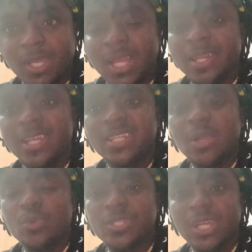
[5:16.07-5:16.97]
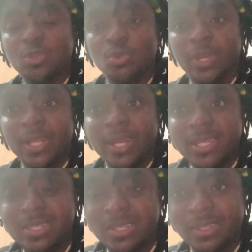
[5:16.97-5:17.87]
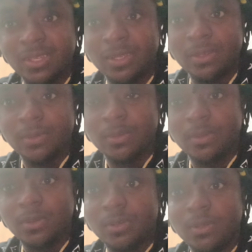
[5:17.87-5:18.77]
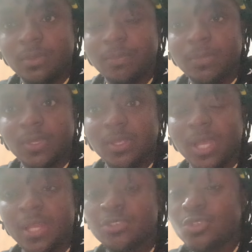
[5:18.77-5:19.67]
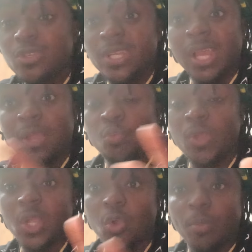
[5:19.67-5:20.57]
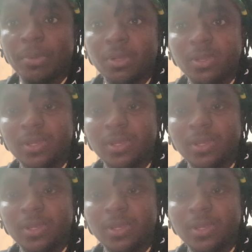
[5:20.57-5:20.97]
And later we start to regret it. And suddenly I wake up.